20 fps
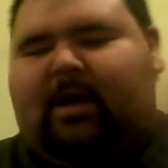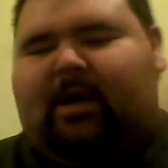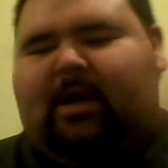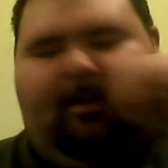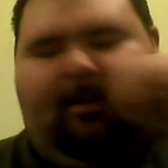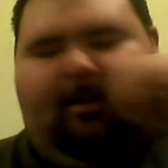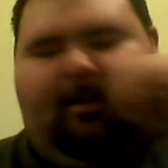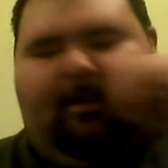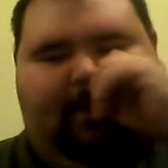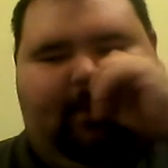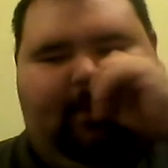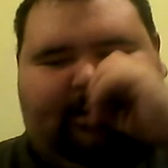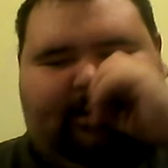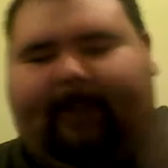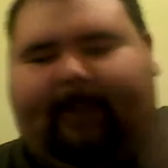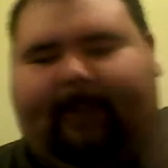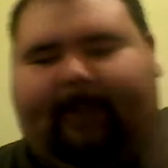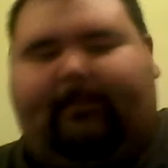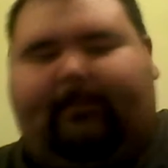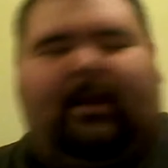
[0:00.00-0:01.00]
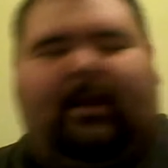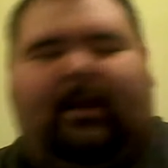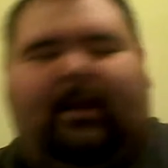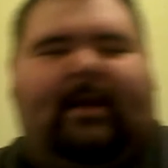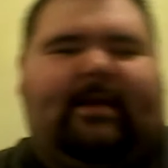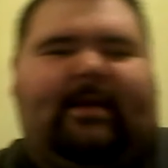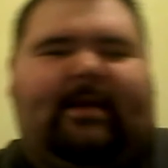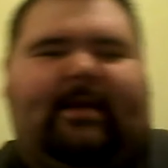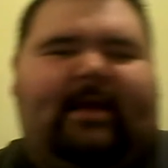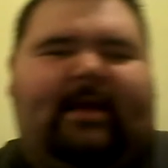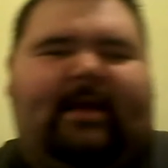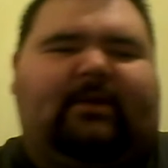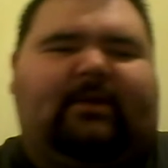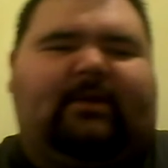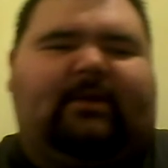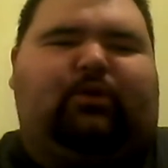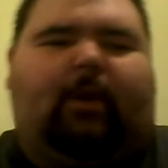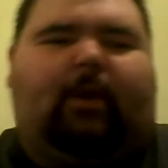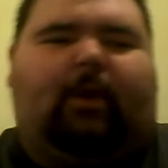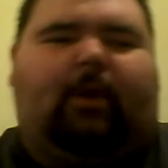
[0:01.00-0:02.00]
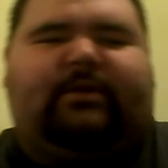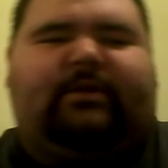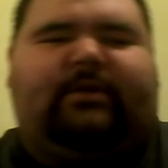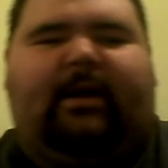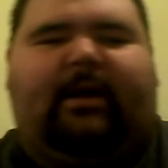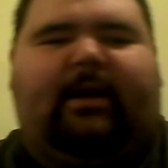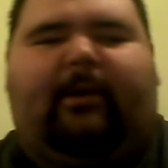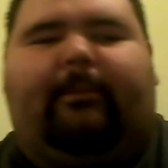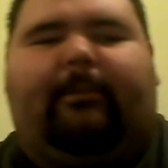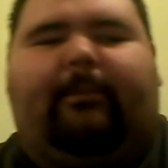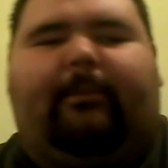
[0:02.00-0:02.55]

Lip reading: But indeed, Schwarzenegger